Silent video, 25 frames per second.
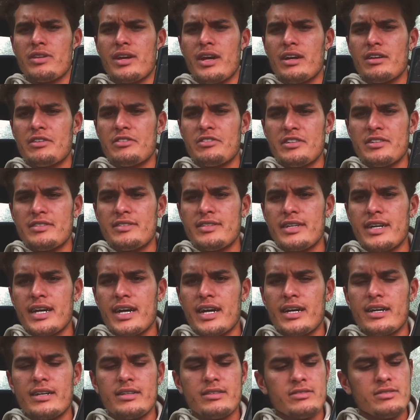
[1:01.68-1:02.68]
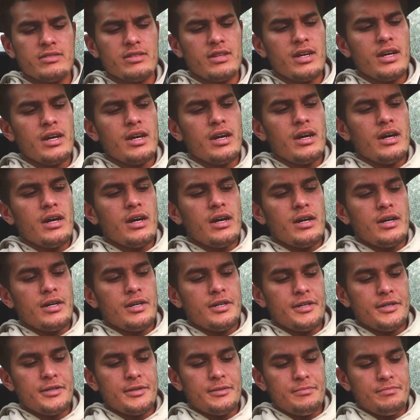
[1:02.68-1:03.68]
GTIs.
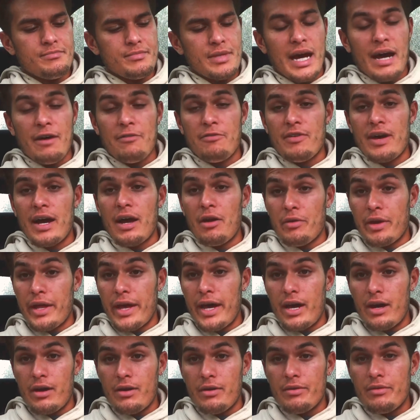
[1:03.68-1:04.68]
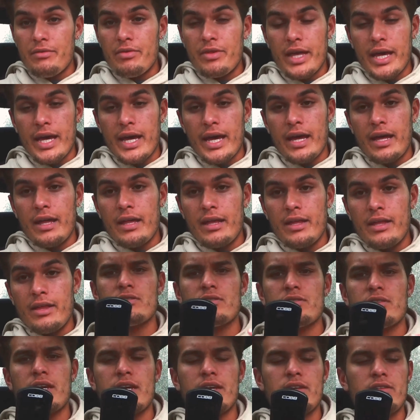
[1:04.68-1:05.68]
I found out that
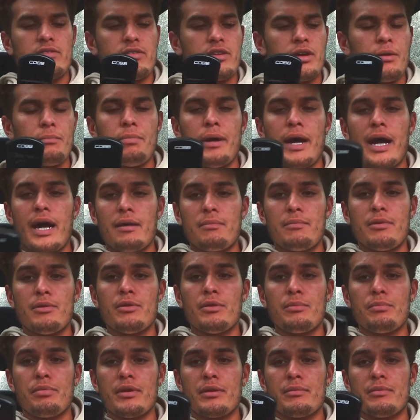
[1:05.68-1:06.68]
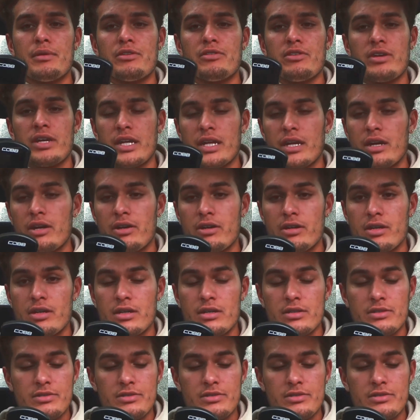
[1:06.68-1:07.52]
it's compatible with pretty much any car.